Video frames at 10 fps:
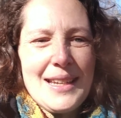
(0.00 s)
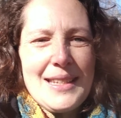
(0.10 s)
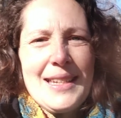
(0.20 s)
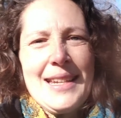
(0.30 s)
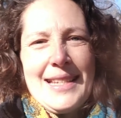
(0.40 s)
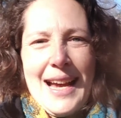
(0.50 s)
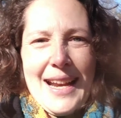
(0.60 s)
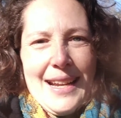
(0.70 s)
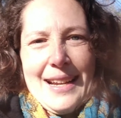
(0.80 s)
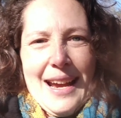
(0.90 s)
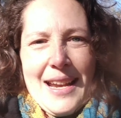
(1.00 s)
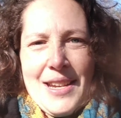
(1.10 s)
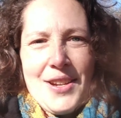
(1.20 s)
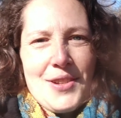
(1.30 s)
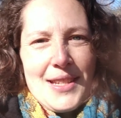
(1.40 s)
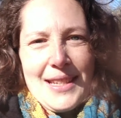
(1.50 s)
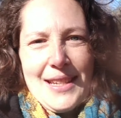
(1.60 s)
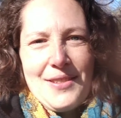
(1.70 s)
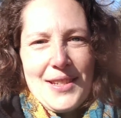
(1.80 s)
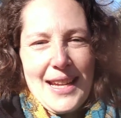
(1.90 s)
decide, and you just
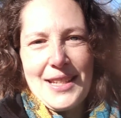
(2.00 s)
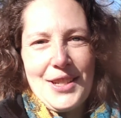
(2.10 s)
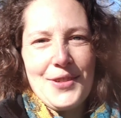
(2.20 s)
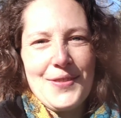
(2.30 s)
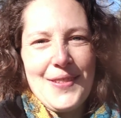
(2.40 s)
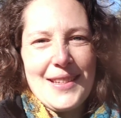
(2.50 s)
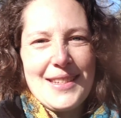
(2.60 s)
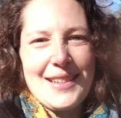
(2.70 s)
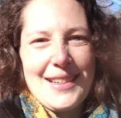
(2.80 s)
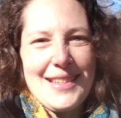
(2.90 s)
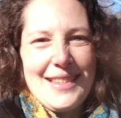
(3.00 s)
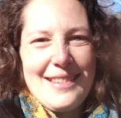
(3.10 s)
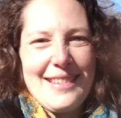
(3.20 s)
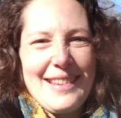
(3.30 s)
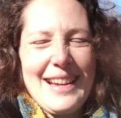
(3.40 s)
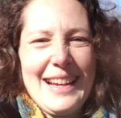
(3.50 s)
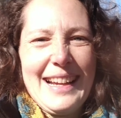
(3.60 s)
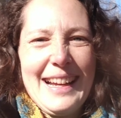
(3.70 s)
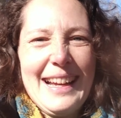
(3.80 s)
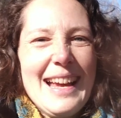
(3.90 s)
get to. It's because
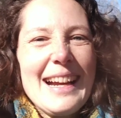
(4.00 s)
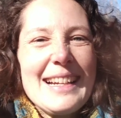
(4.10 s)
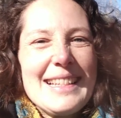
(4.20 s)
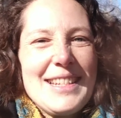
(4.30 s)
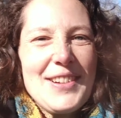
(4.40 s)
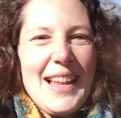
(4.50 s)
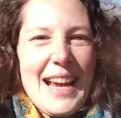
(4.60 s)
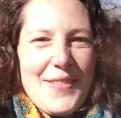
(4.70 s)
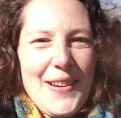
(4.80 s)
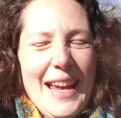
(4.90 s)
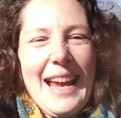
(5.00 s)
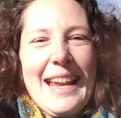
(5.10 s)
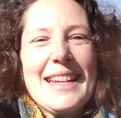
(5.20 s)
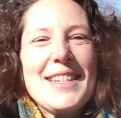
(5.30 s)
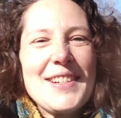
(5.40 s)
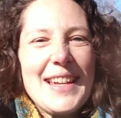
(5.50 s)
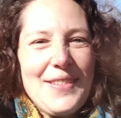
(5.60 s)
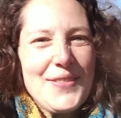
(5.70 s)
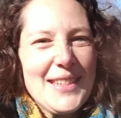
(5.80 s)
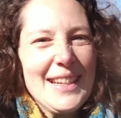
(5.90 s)
it's your life and it's your
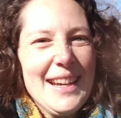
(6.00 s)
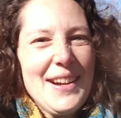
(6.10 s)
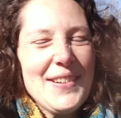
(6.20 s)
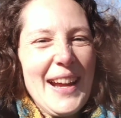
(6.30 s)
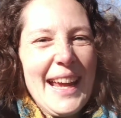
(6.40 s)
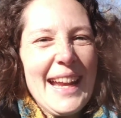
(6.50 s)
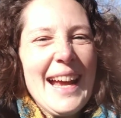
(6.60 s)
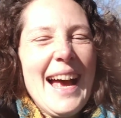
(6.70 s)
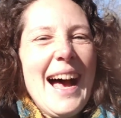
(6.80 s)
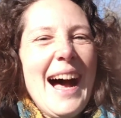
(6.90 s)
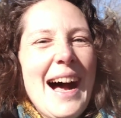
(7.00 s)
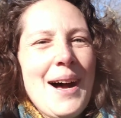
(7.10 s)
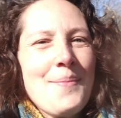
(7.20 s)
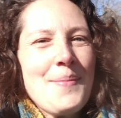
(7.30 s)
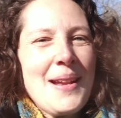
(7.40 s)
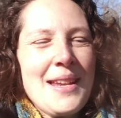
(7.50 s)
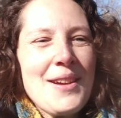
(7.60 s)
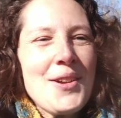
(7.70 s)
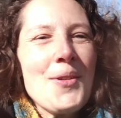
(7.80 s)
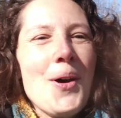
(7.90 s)
gift, right? And
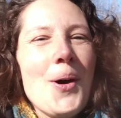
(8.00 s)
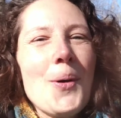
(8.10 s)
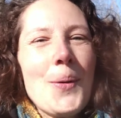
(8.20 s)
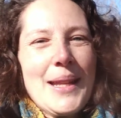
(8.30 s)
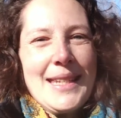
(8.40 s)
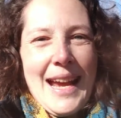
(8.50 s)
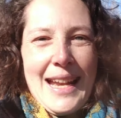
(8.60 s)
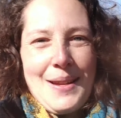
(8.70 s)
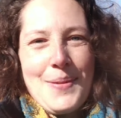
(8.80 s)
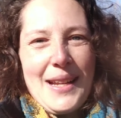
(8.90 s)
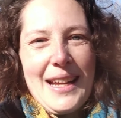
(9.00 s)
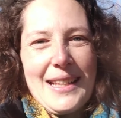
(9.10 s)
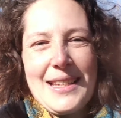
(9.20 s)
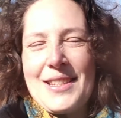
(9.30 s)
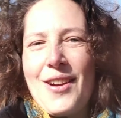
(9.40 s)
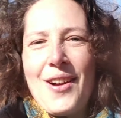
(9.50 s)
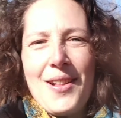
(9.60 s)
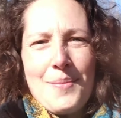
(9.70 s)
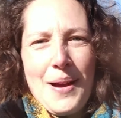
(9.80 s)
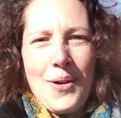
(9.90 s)
you don't owe it to anybody. This is
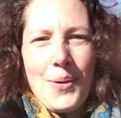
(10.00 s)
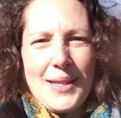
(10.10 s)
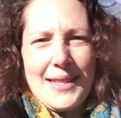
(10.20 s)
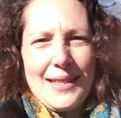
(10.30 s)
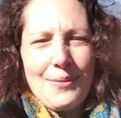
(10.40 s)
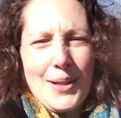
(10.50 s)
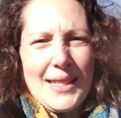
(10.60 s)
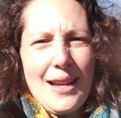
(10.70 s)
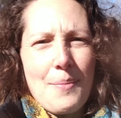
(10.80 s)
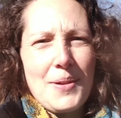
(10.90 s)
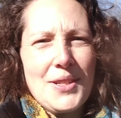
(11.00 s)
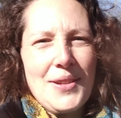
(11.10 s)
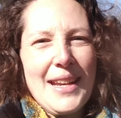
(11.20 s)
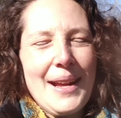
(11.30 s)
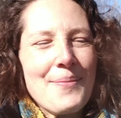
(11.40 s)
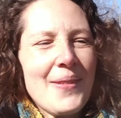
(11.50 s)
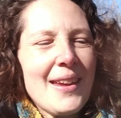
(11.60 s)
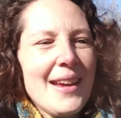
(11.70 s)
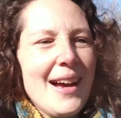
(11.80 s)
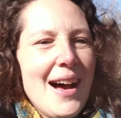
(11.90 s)
all about what's the opportunity.
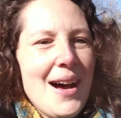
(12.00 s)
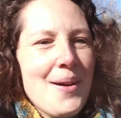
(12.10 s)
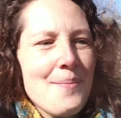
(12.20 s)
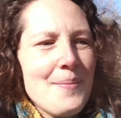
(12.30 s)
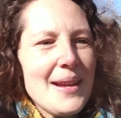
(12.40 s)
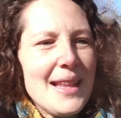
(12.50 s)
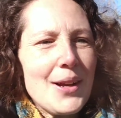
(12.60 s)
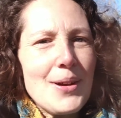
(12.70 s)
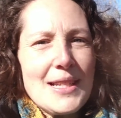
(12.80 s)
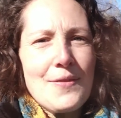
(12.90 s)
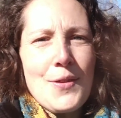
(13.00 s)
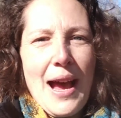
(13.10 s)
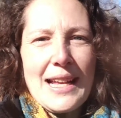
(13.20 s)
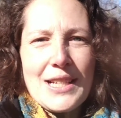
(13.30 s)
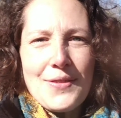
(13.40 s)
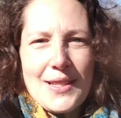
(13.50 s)
And likewise, if you ask for